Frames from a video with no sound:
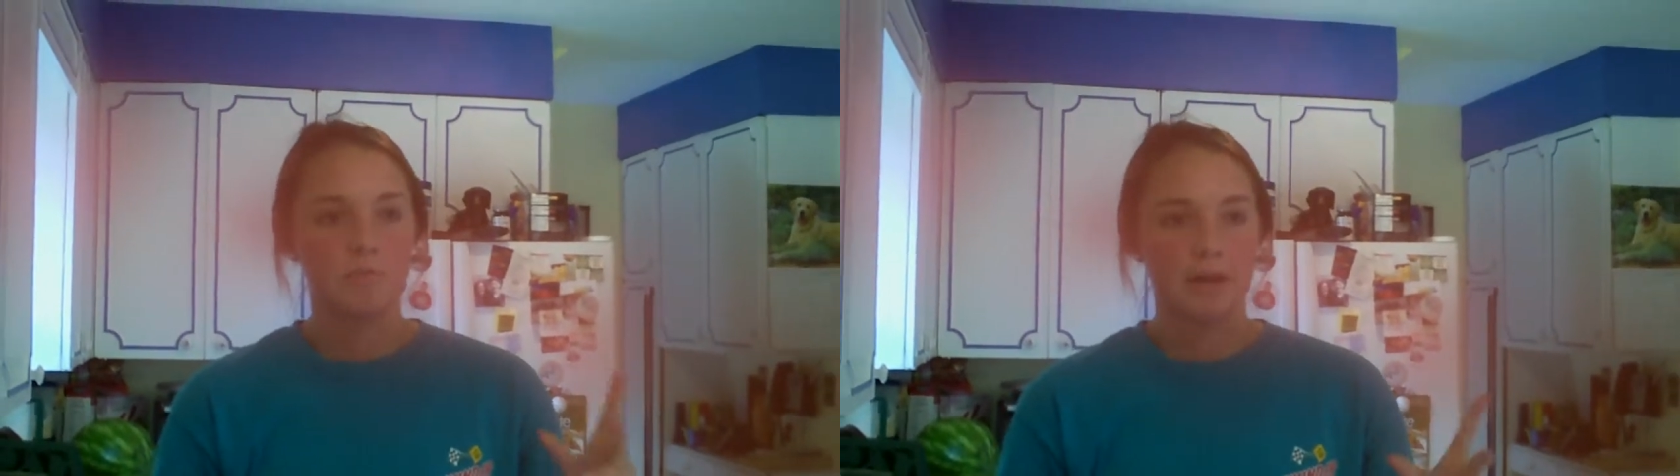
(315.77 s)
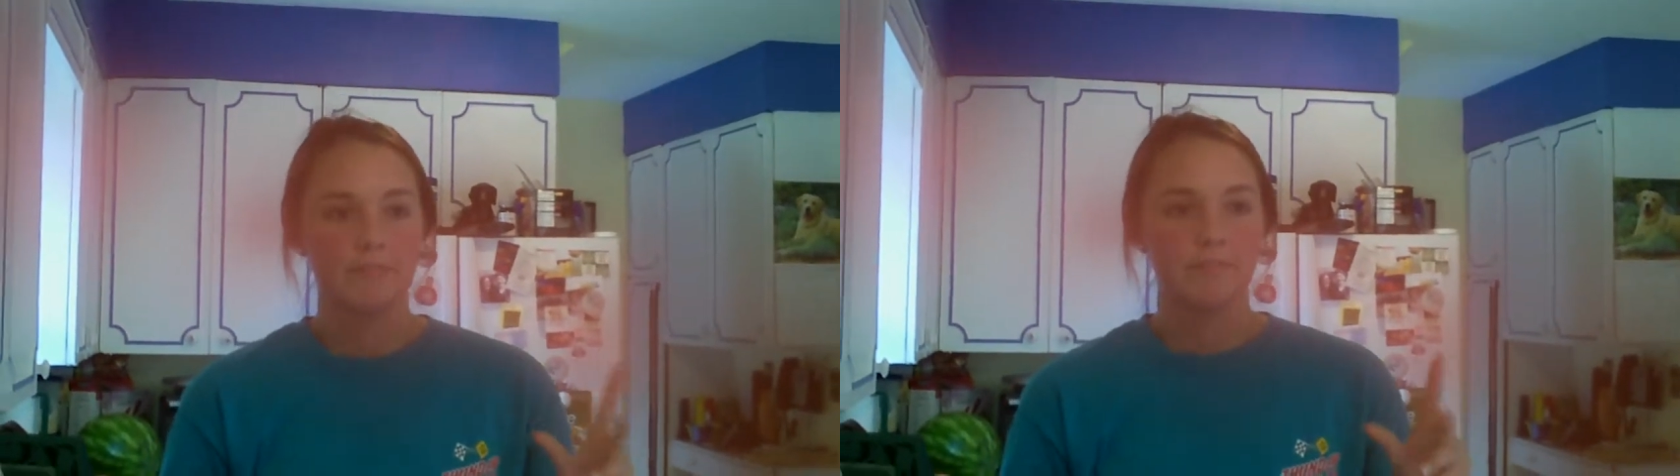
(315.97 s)

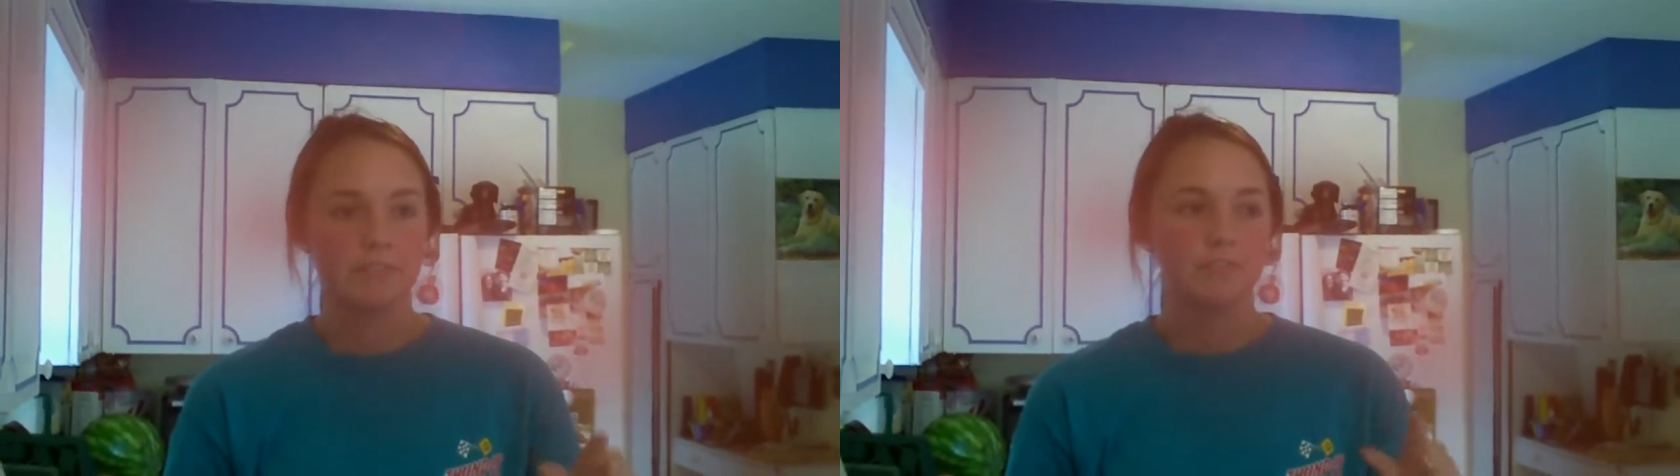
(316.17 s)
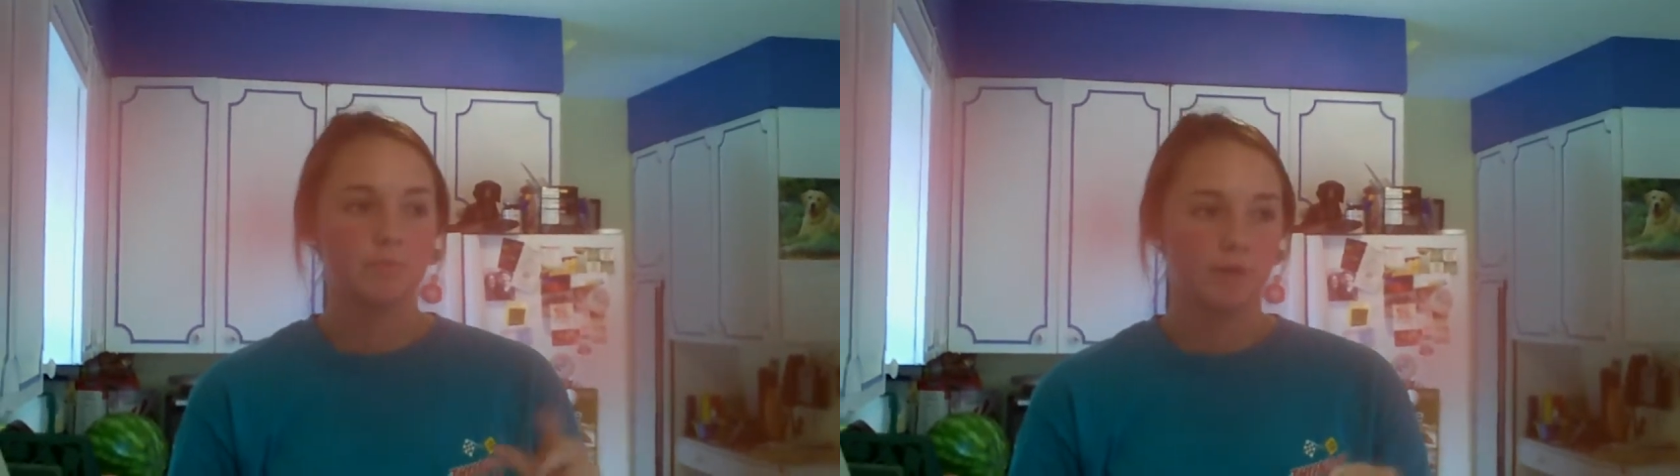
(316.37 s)

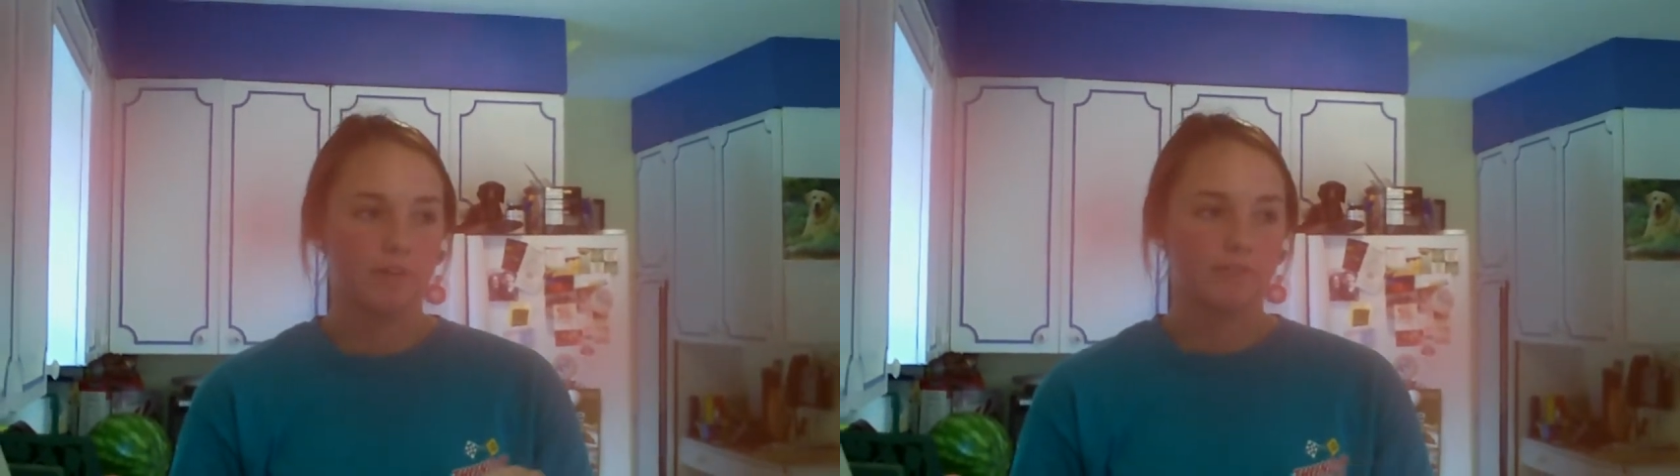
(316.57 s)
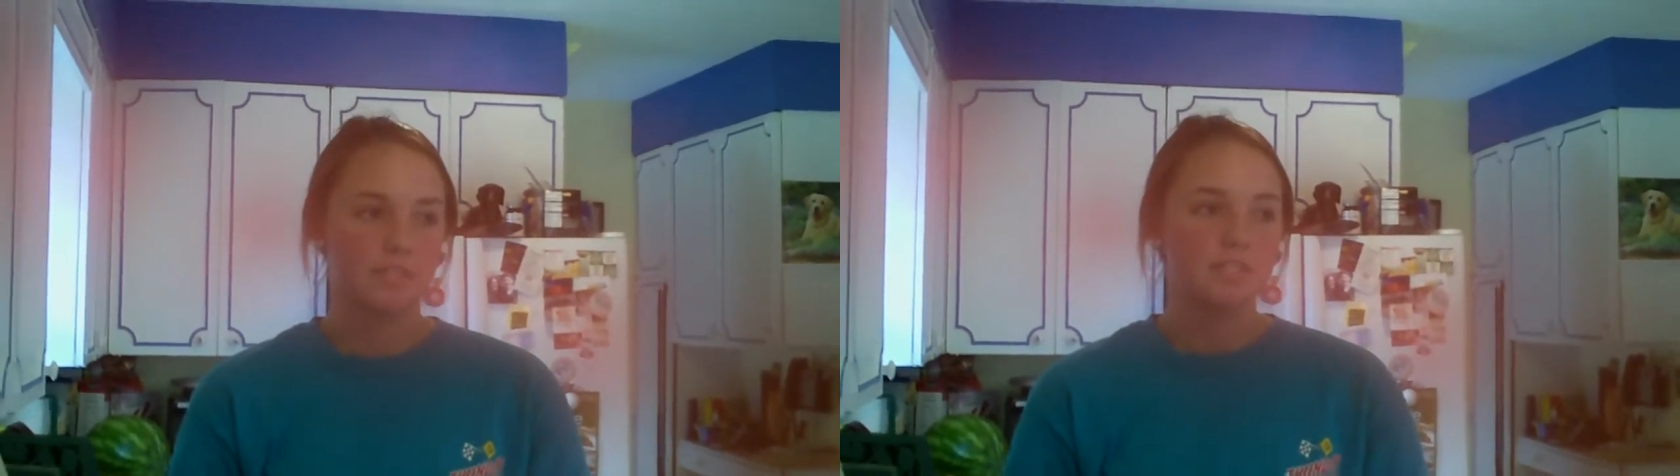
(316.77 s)
Benefits of
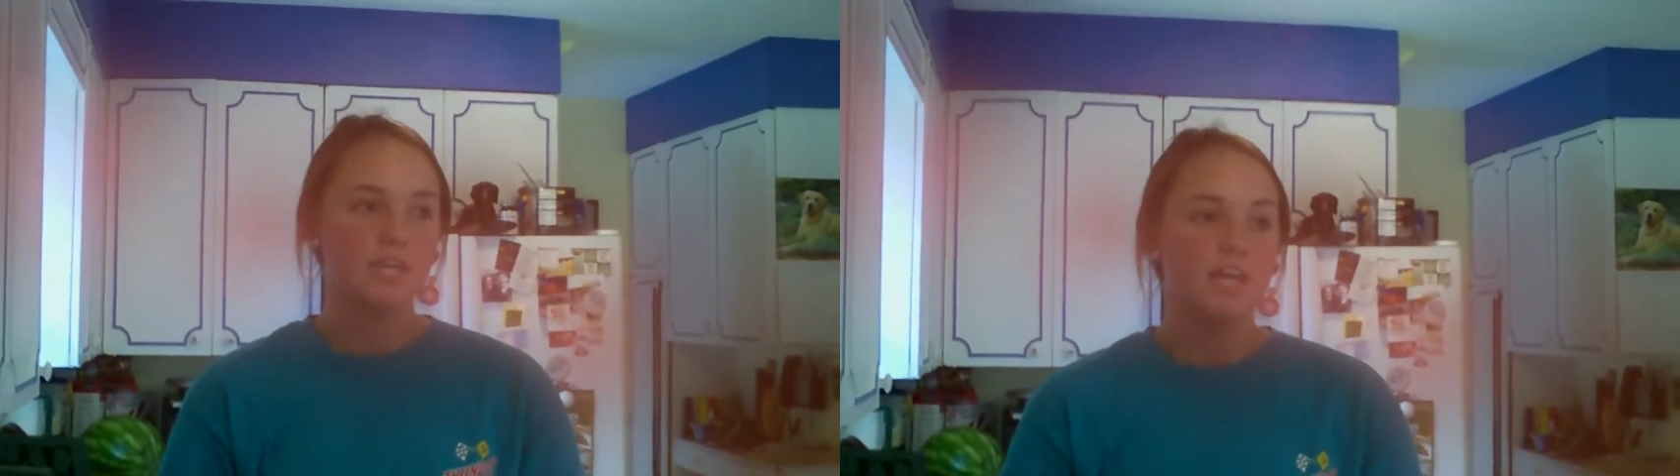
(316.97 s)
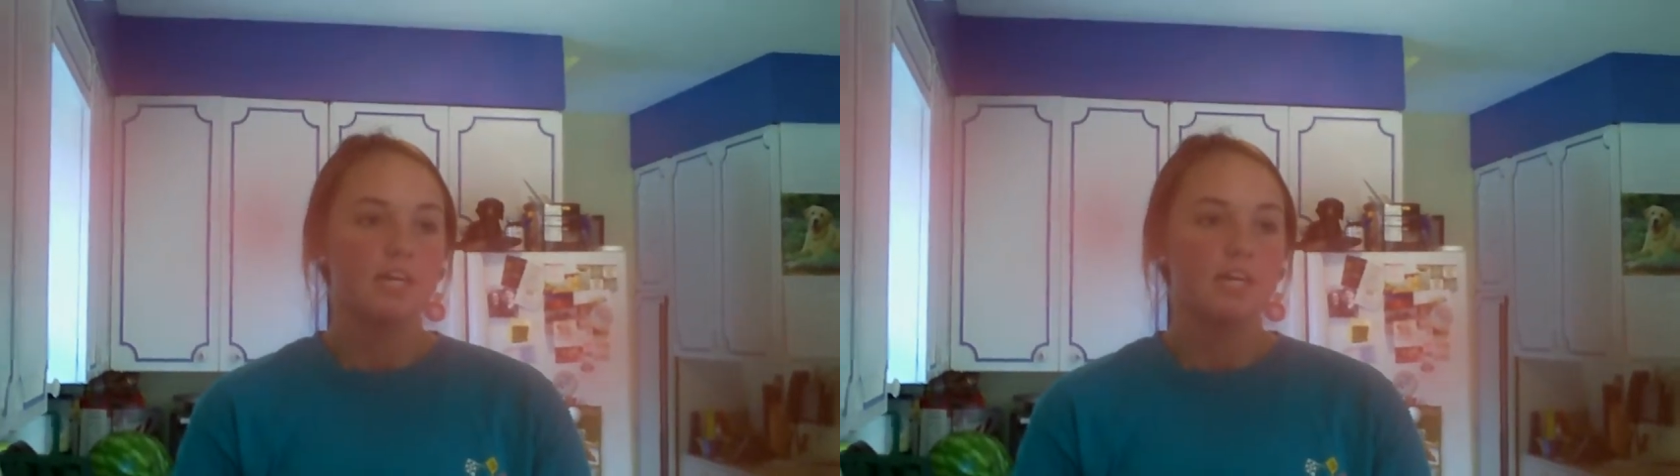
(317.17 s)
Breakfast,